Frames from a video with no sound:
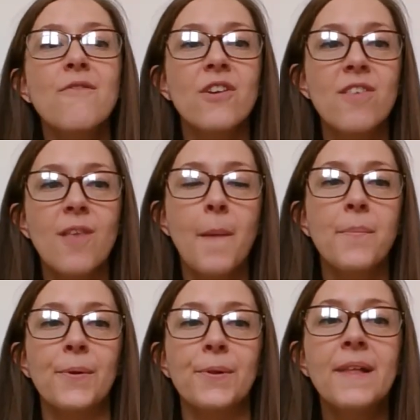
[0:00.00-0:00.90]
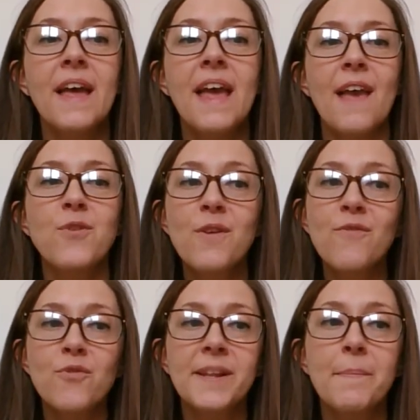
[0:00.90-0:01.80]
For example, if
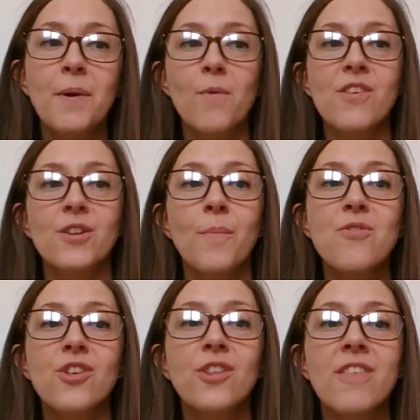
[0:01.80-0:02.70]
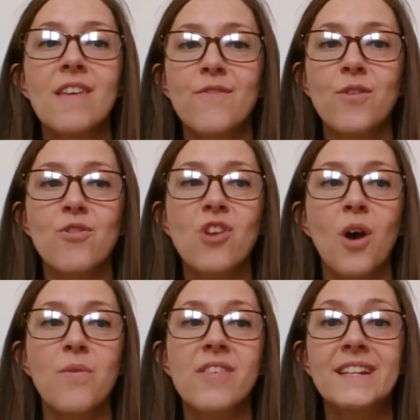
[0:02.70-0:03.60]
you've already built an opportunity for your
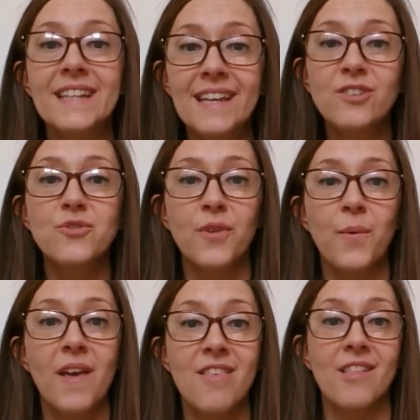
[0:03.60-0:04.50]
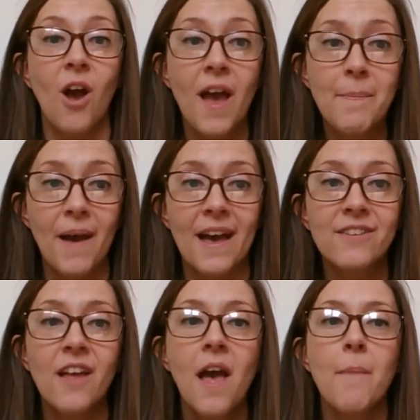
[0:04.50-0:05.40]
child to need to request the iPad